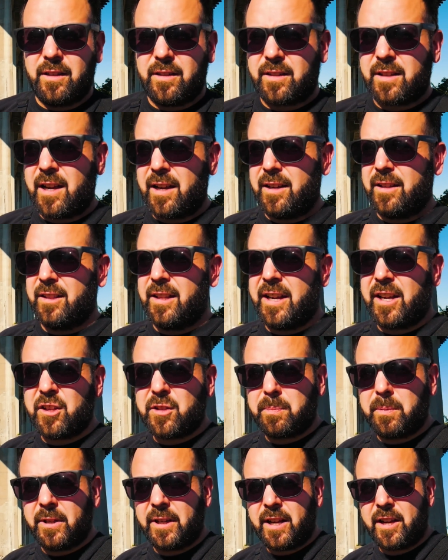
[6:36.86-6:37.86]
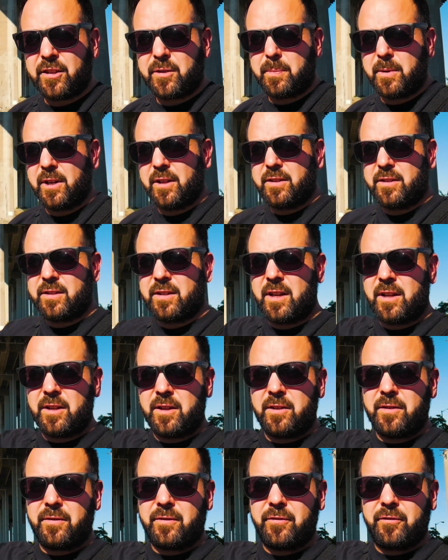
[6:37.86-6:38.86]
kind of like a split S, but instead
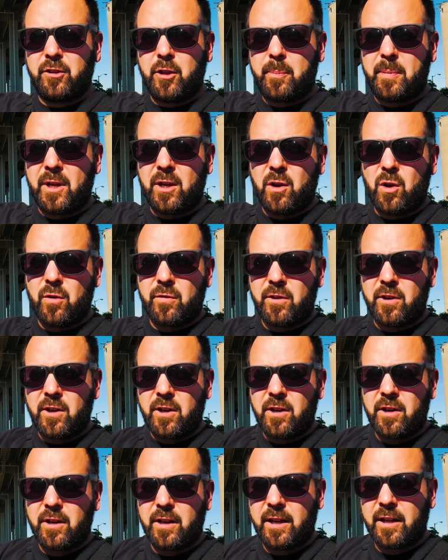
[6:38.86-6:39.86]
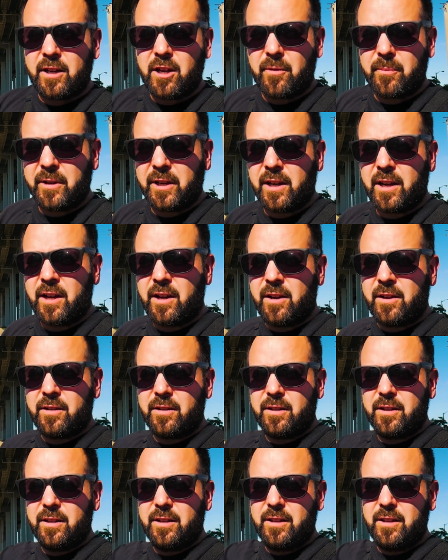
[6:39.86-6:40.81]
of flipping over and coming out,